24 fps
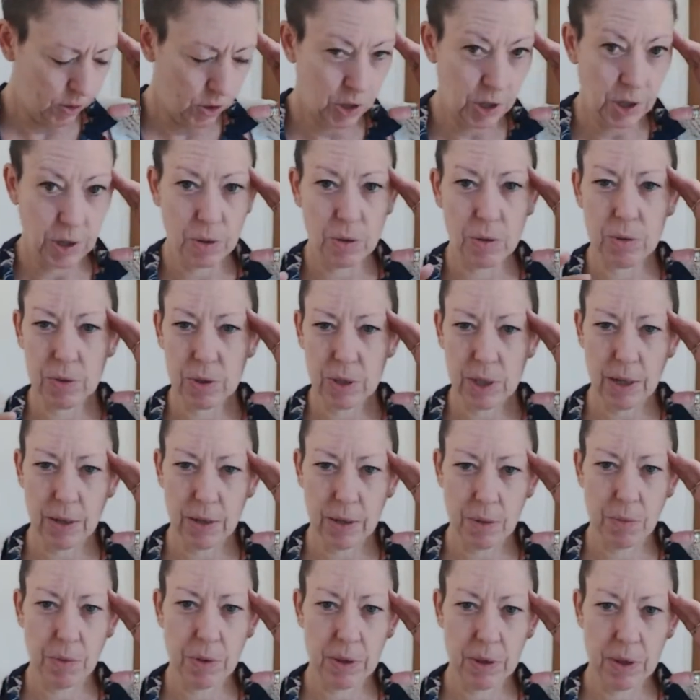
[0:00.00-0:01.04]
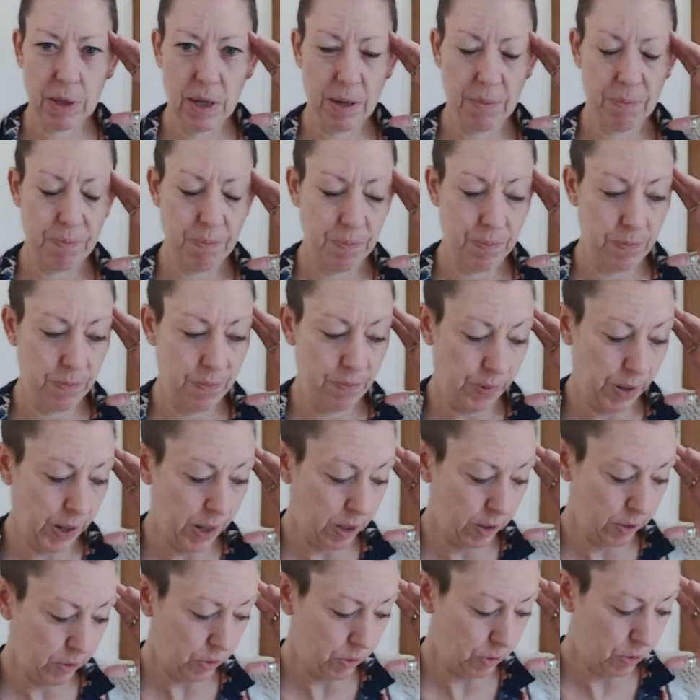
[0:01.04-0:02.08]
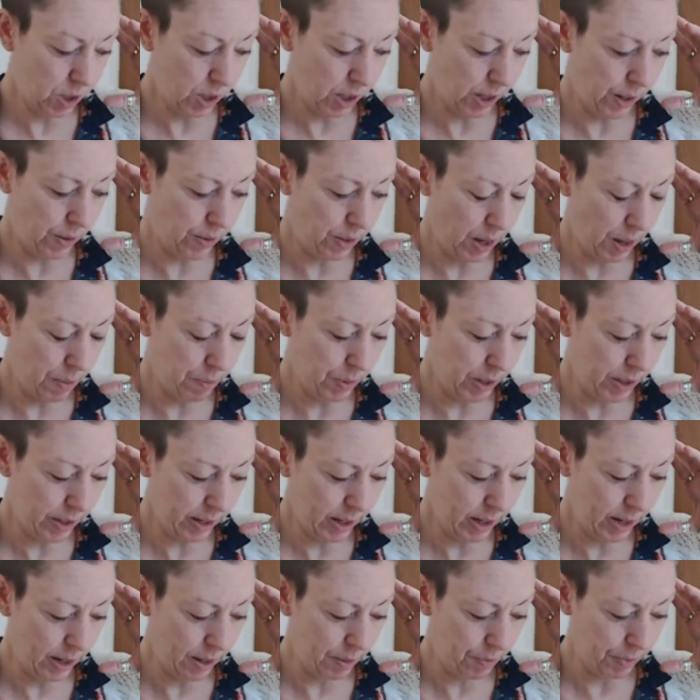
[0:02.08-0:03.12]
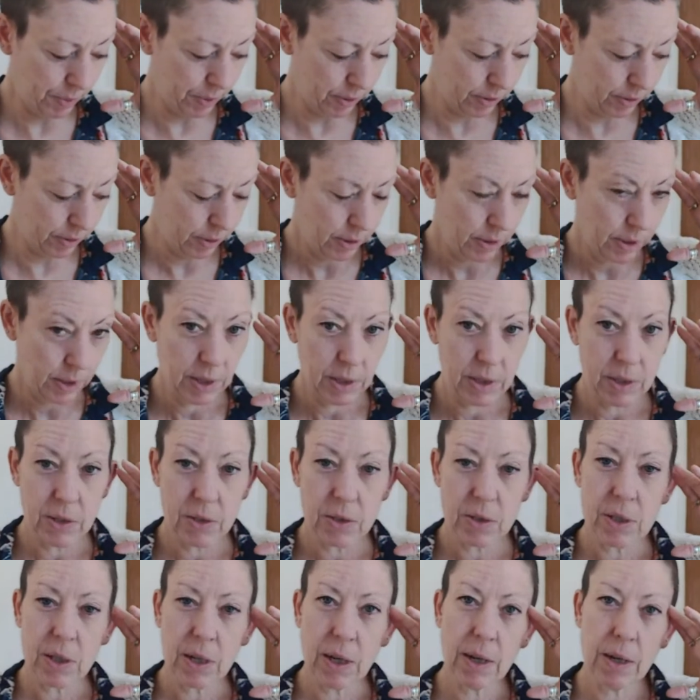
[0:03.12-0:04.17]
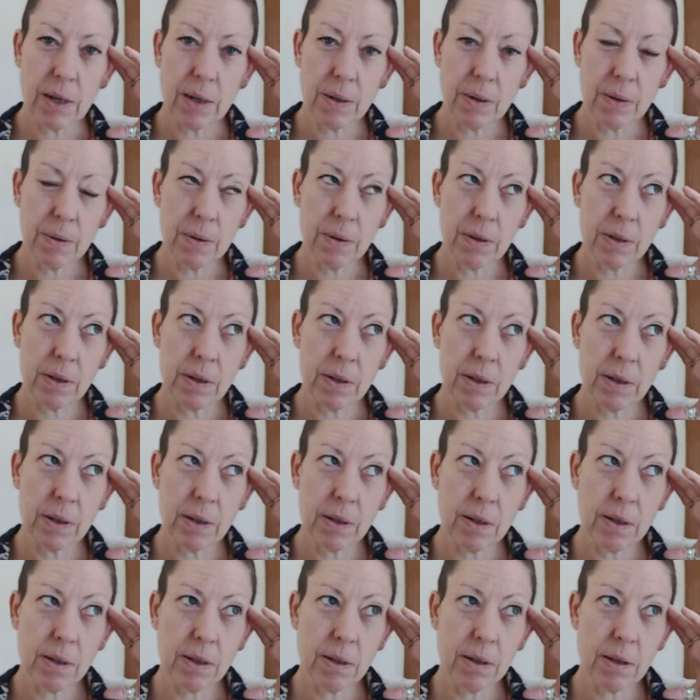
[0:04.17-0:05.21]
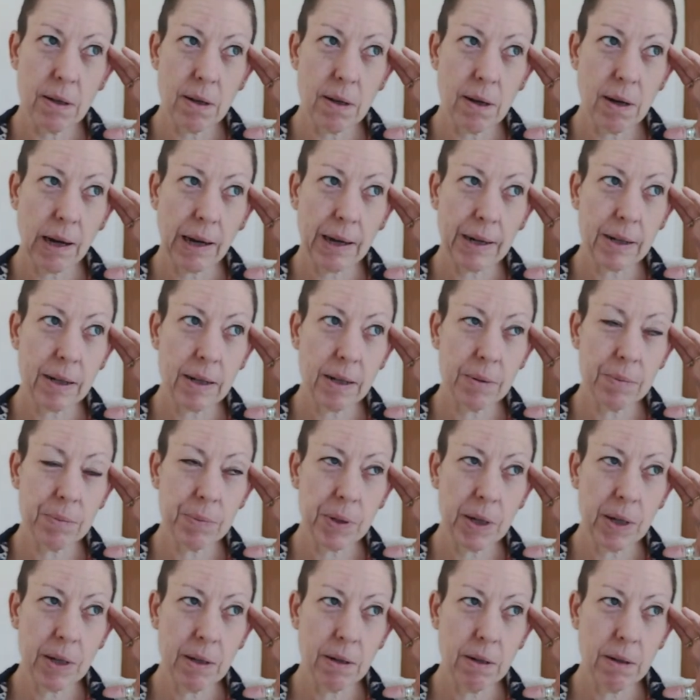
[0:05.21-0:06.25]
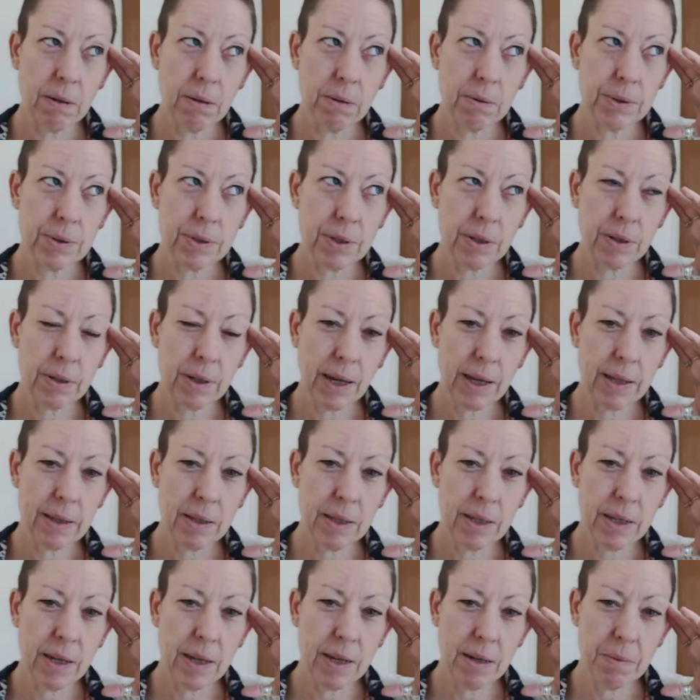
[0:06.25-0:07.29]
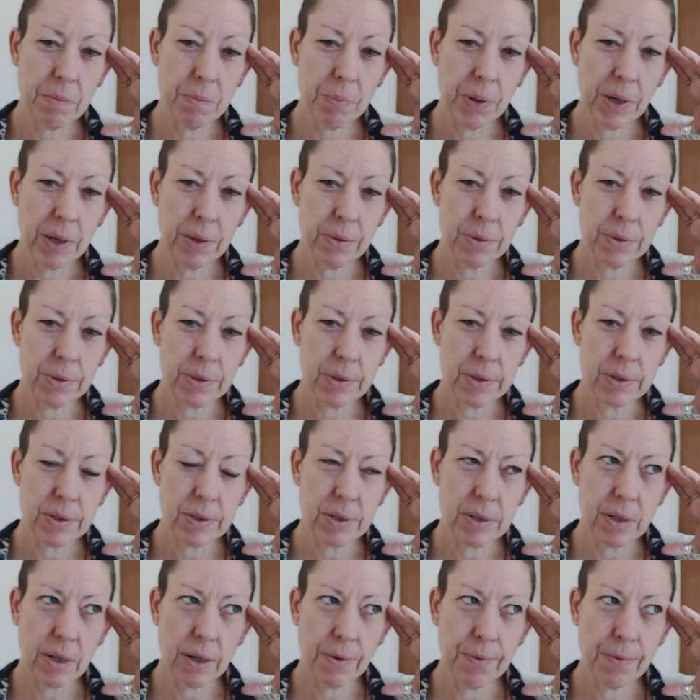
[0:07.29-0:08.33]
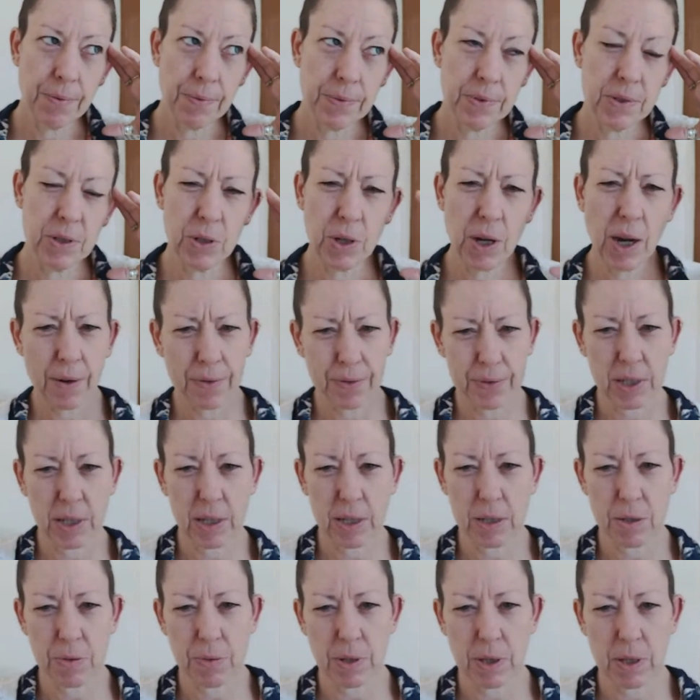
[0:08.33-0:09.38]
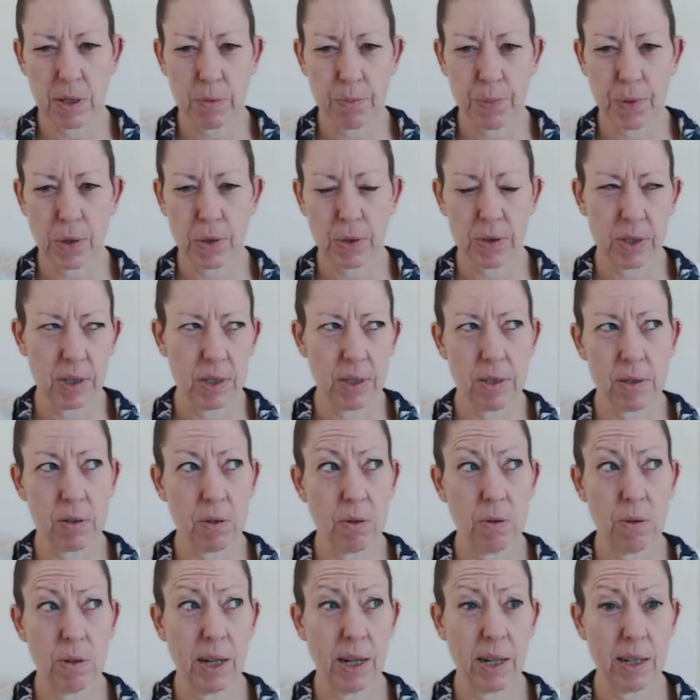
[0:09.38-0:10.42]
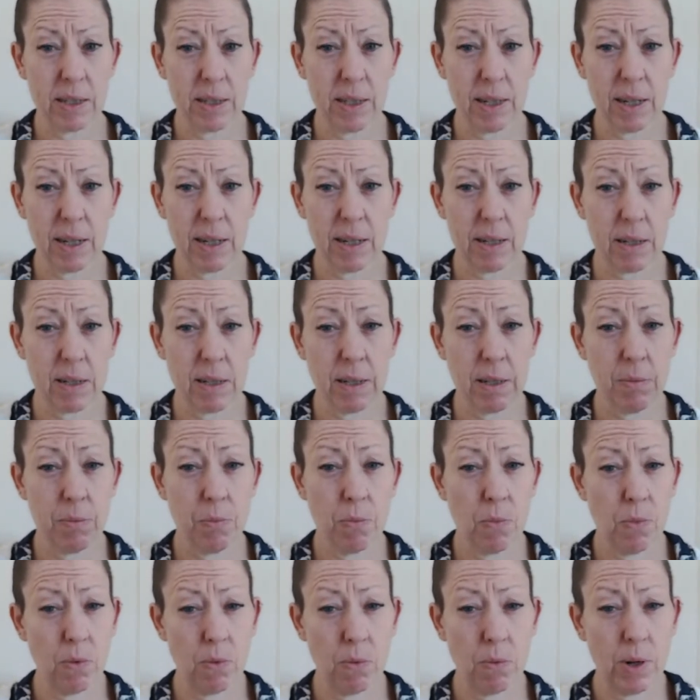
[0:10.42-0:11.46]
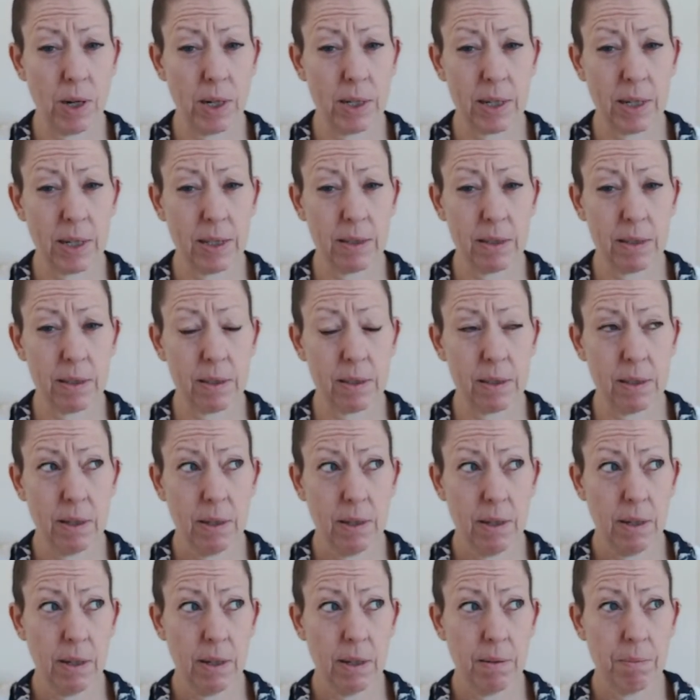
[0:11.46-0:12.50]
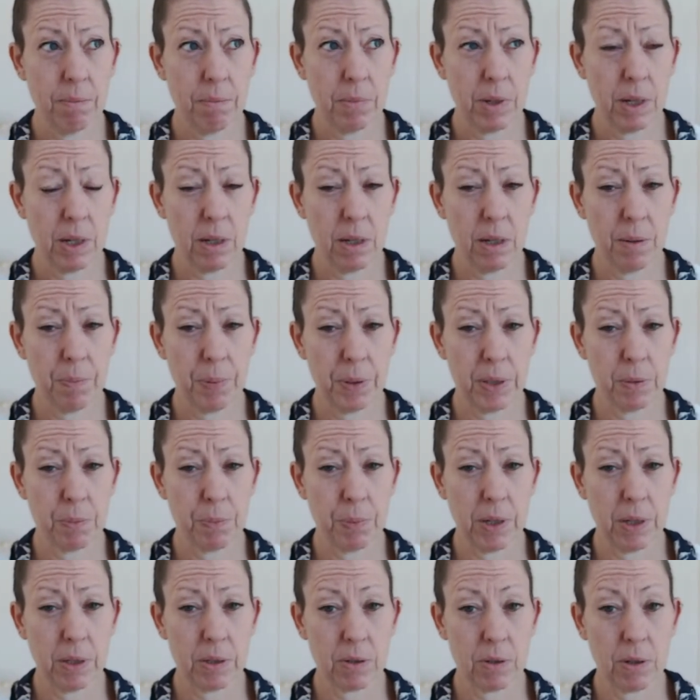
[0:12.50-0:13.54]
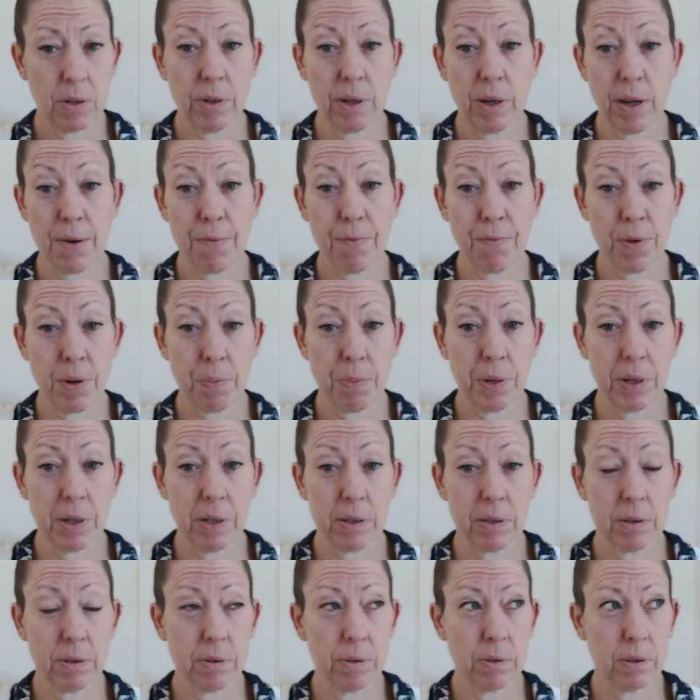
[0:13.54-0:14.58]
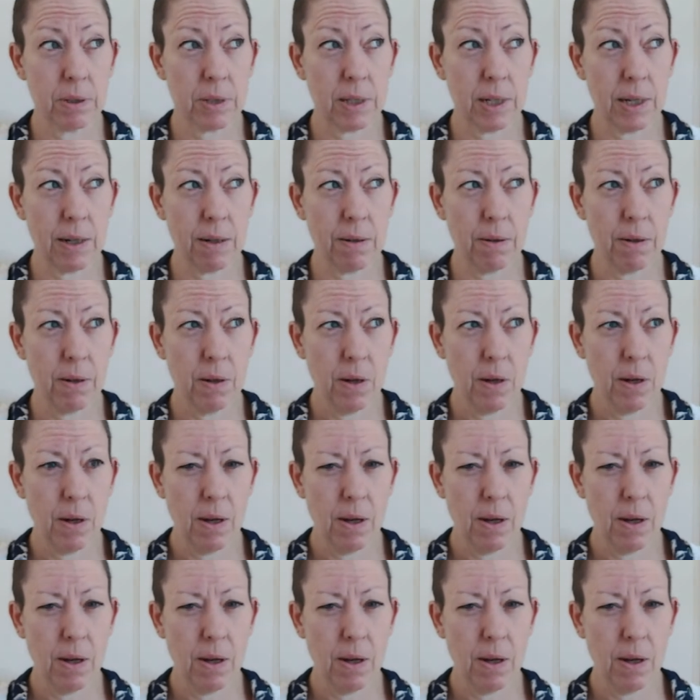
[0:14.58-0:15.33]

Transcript: choose how they want their parcel to go and they buy the label. So and I'm like, oh, so can the in-post stuff, do you have to go to one of those boxes or can I take it to where it takes my herpes parcel? Oh no, every parcels now.